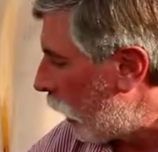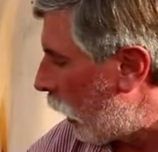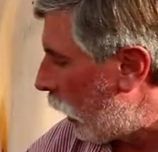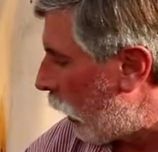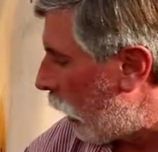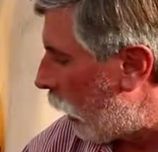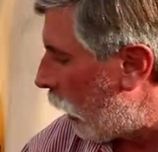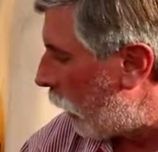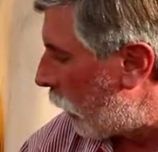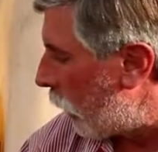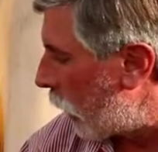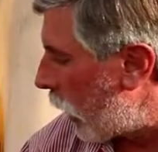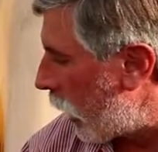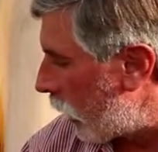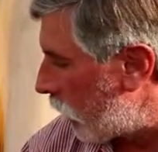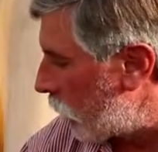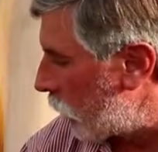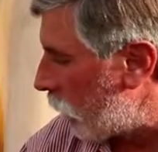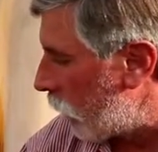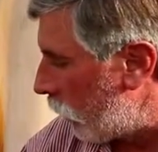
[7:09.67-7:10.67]

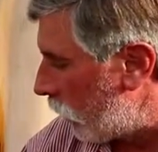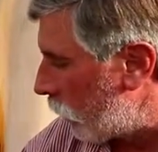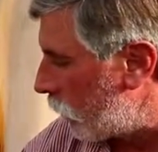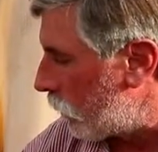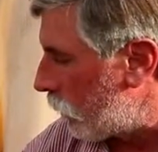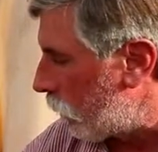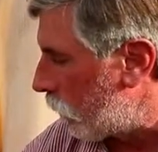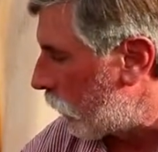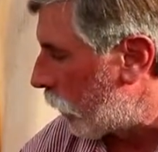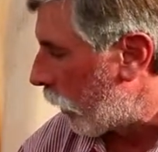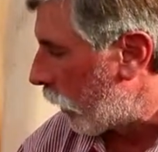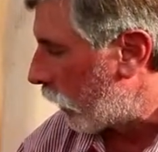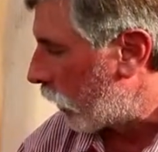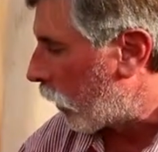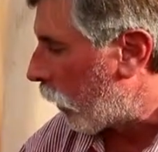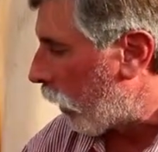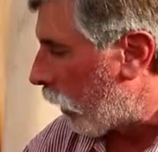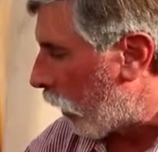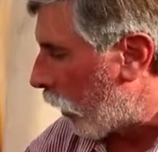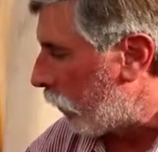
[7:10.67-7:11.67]
and you know, she's very
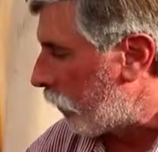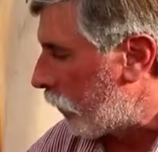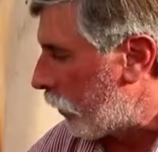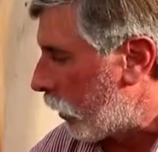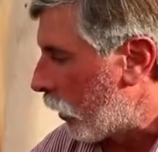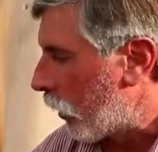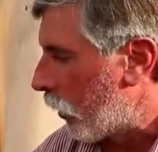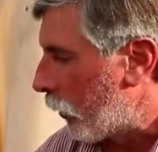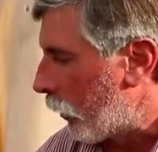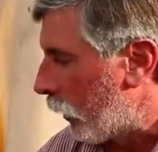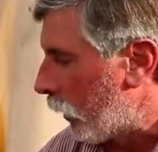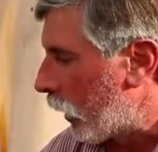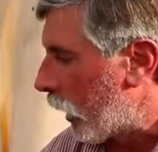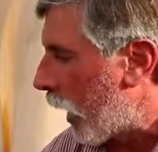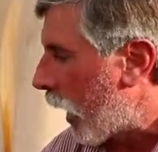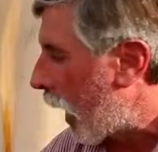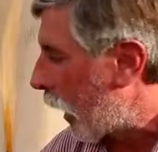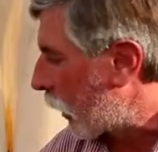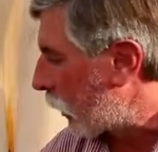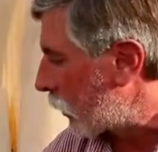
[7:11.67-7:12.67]
calm, very
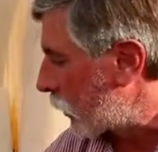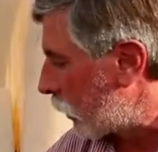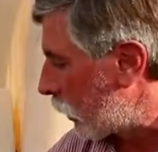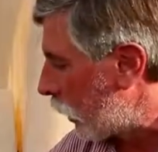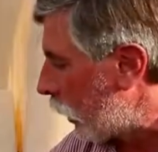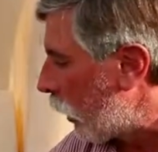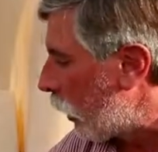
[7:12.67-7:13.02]
relaxed,